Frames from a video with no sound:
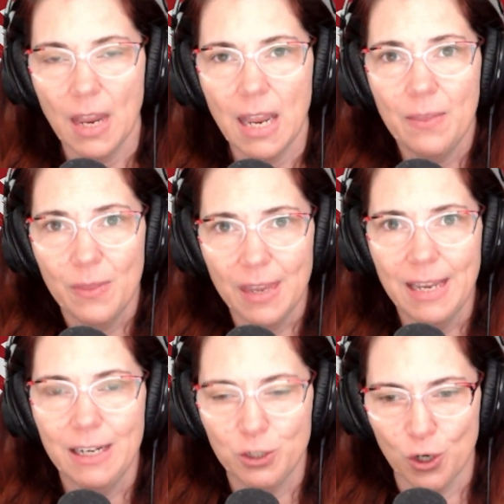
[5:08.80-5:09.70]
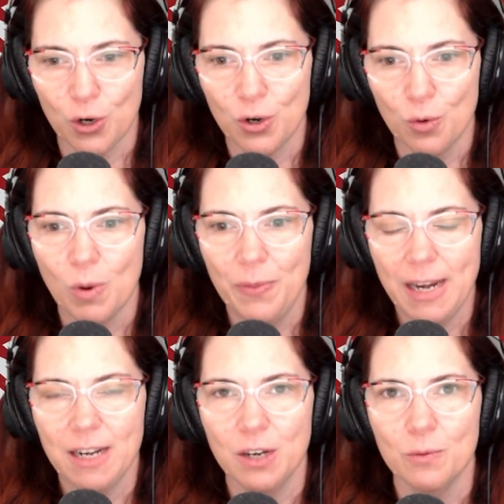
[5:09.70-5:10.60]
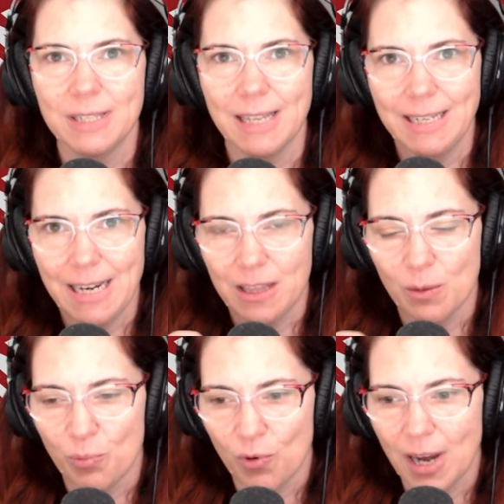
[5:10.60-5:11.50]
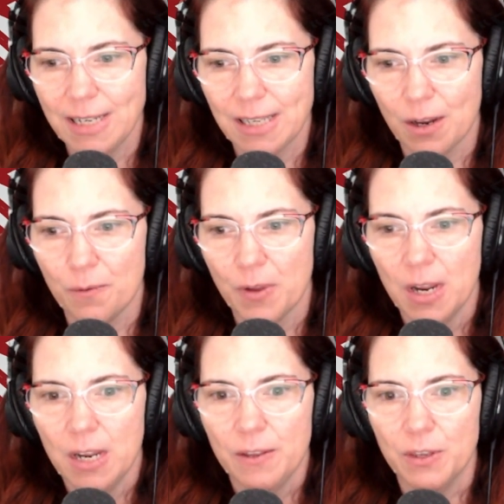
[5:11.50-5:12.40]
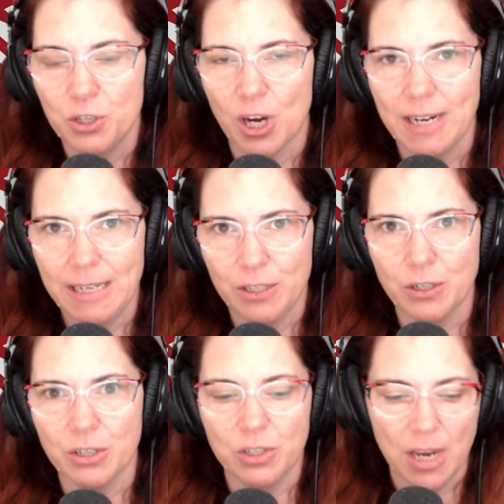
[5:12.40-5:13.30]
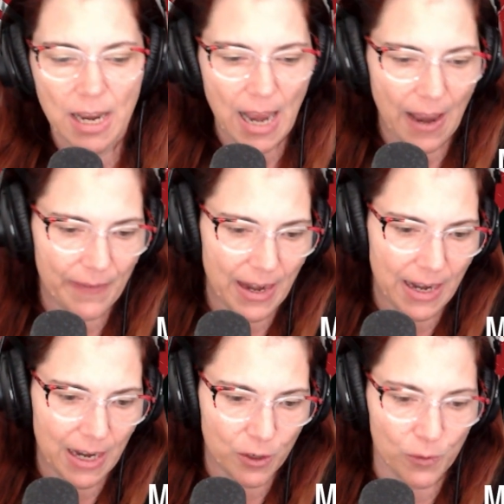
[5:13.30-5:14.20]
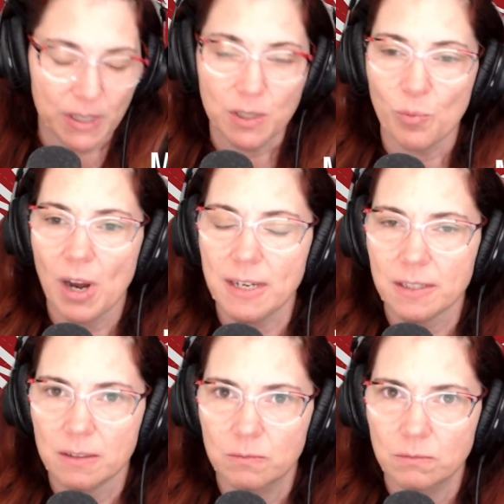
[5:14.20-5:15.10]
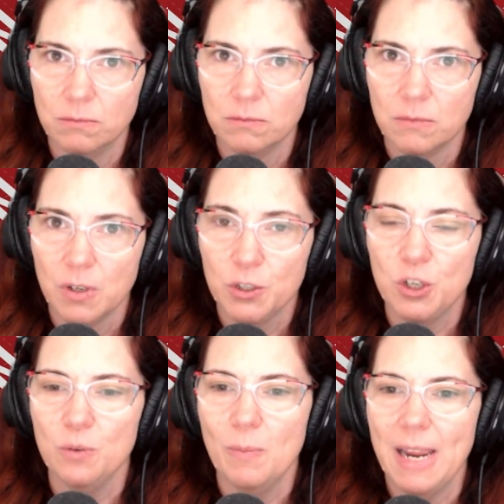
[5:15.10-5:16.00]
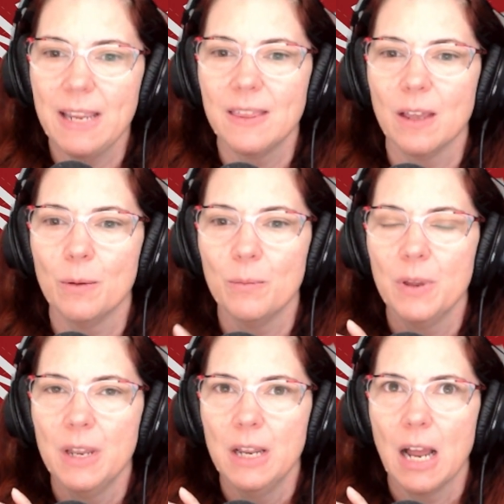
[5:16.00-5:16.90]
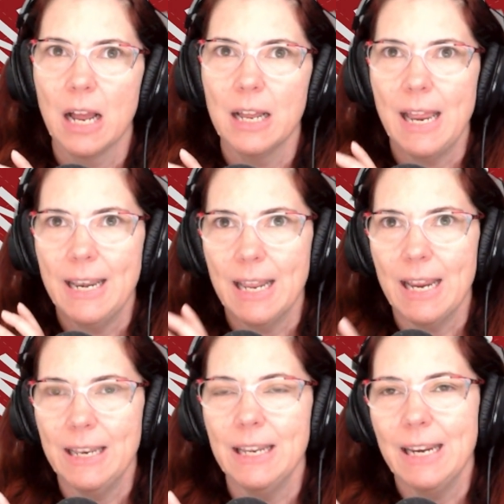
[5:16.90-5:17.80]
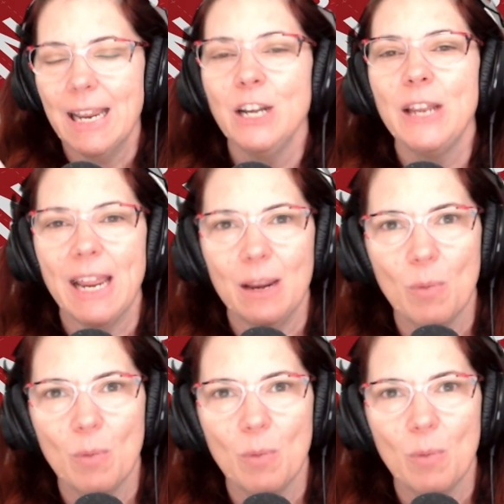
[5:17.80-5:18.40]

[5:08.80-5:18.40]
And then in turn, what they do is they take the price of the Chinese goods and they increase the price to make them, and the end game